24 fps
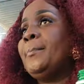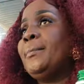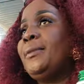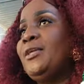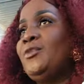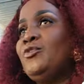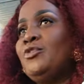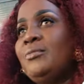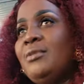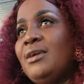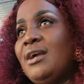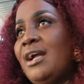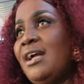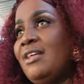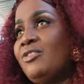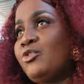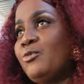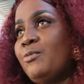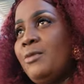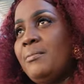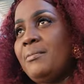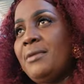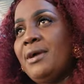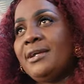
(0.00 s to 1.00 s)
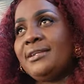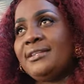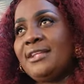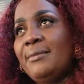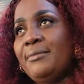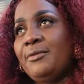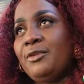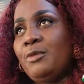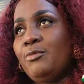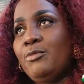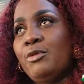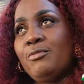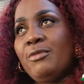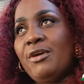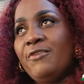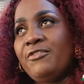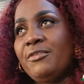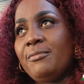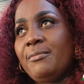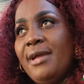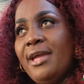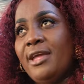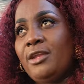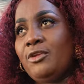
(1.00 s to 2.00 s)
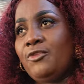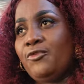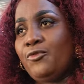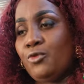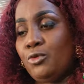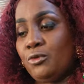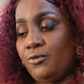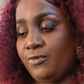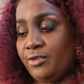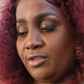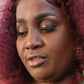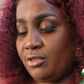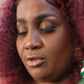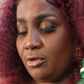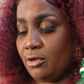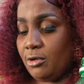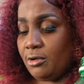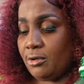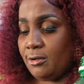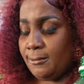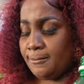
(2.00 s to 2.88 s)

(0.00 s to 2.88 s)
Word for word: You know, I go to supermarket, I'm not remember for buying a food, it's not